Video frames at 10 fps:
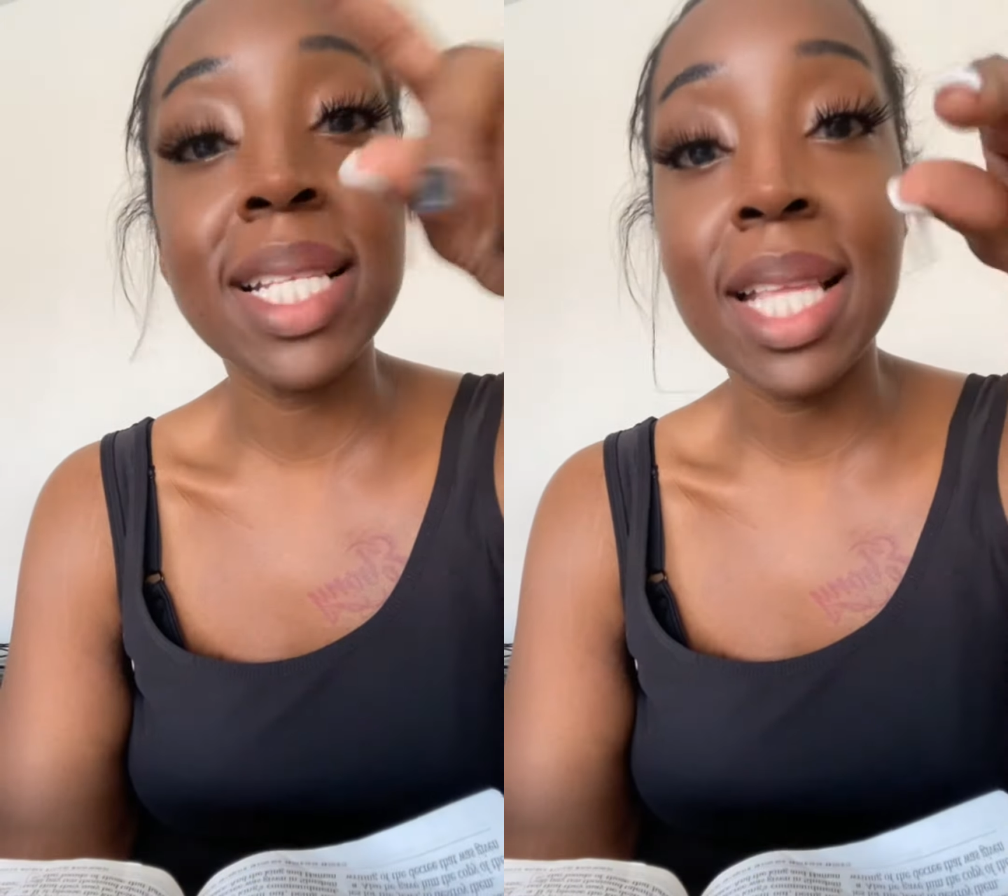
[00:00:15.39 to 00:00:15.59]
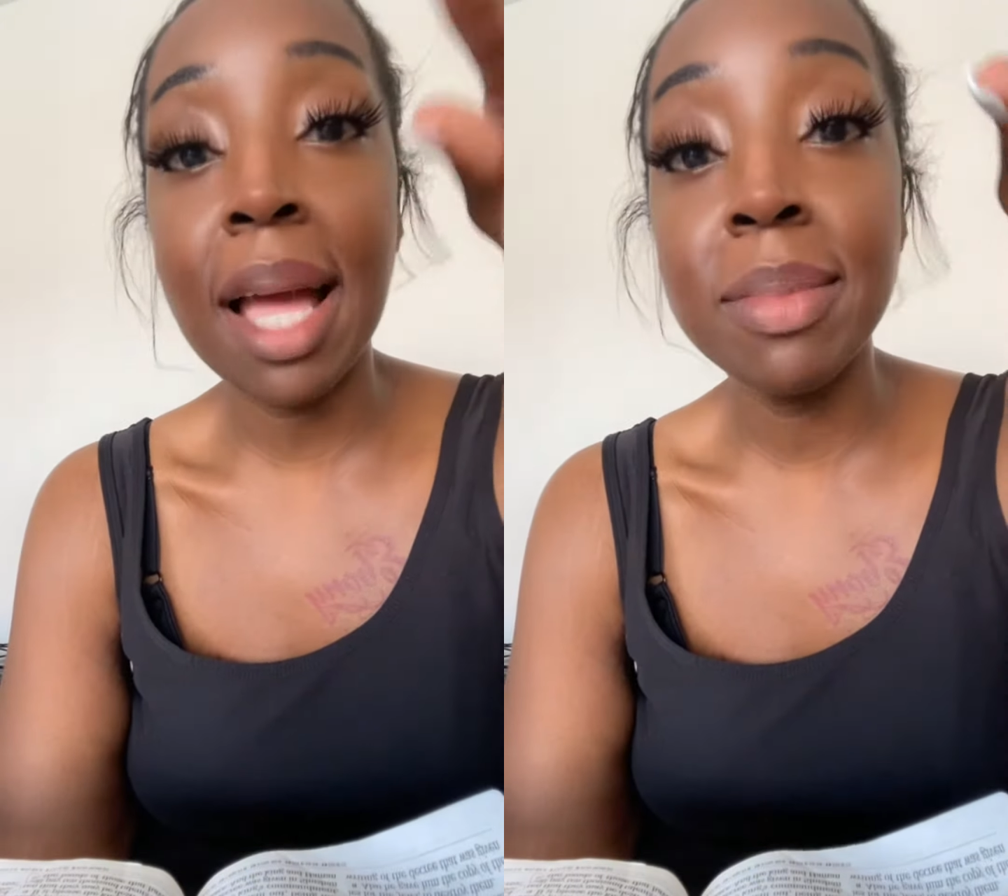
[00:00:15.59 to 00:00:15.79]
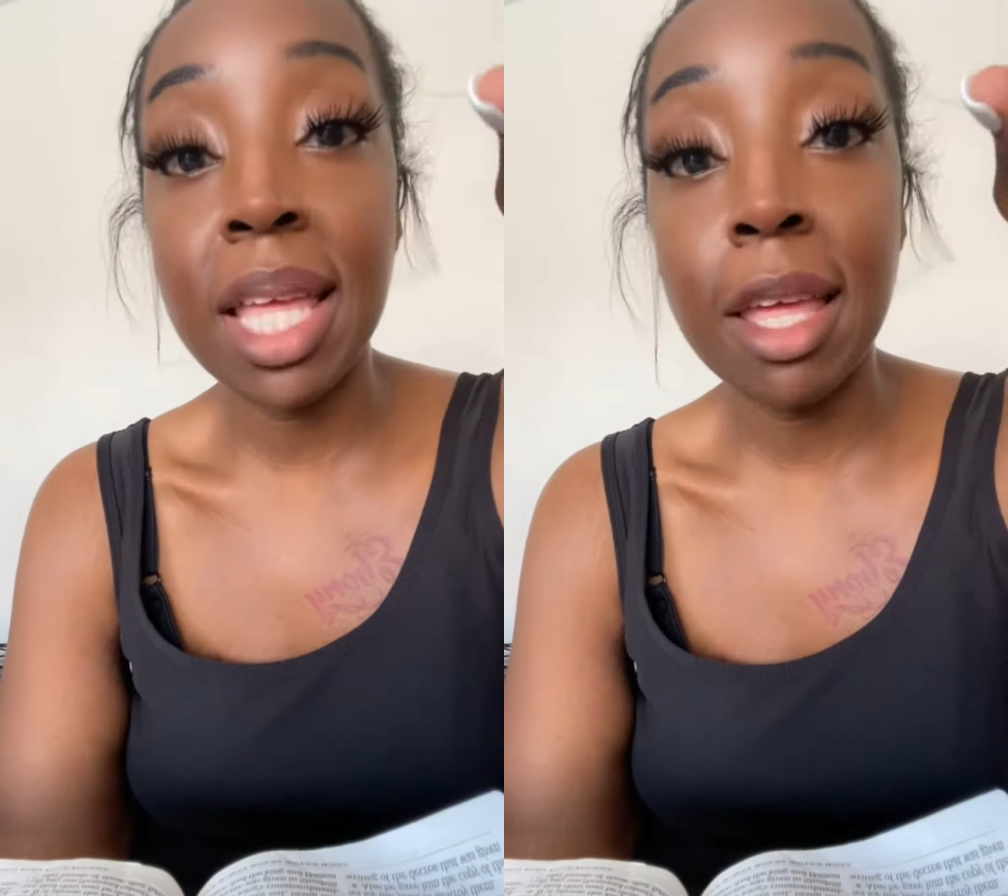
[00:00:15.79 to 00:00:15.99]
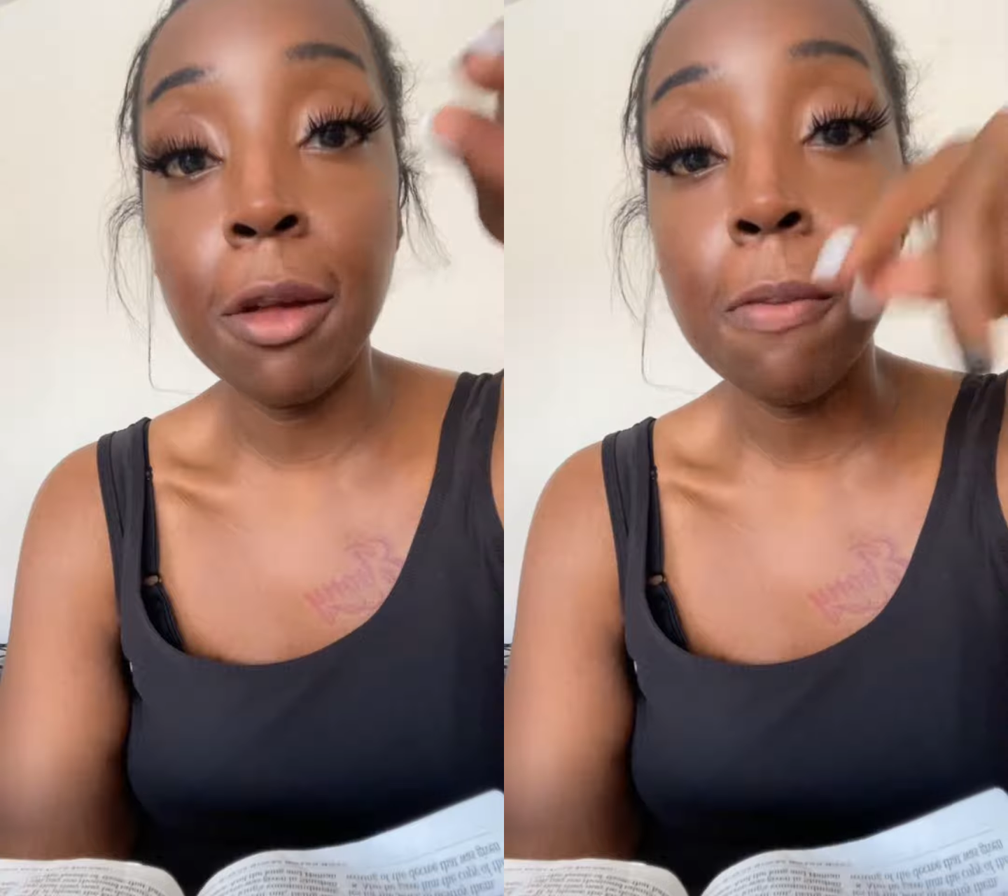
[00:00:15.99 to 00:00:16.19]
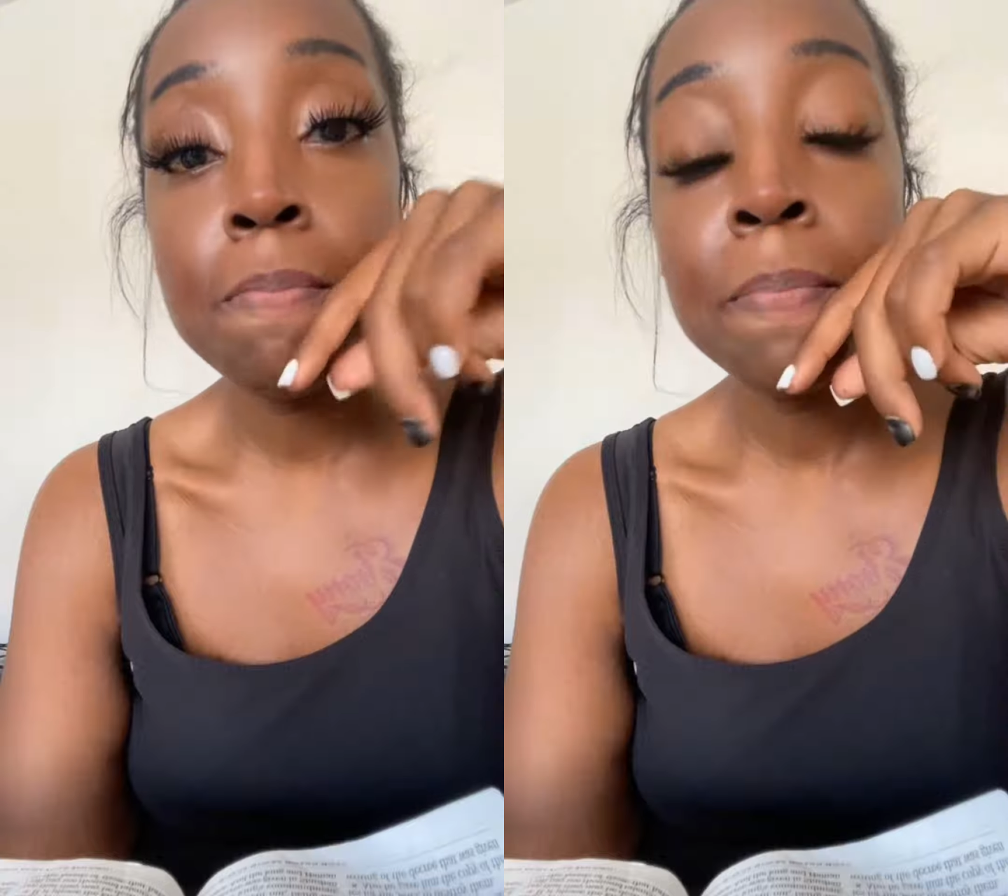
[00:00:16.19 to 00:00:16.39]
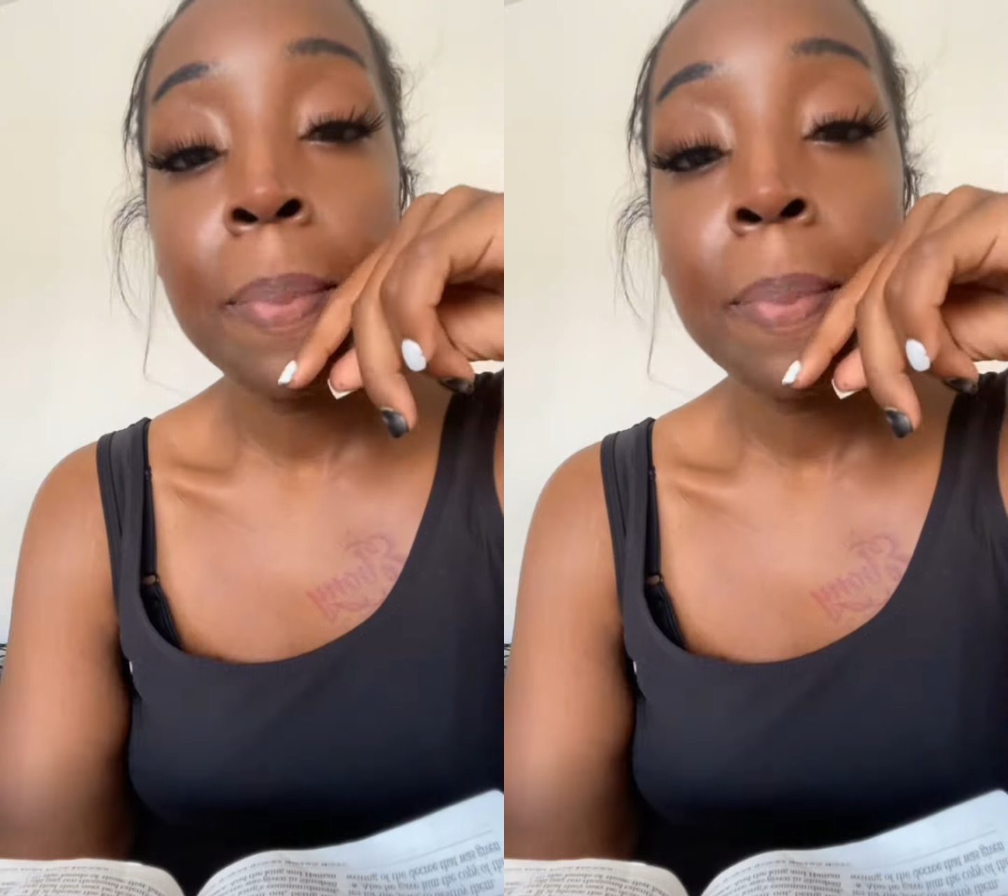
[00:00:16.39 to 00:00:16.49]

It's Time to Heal.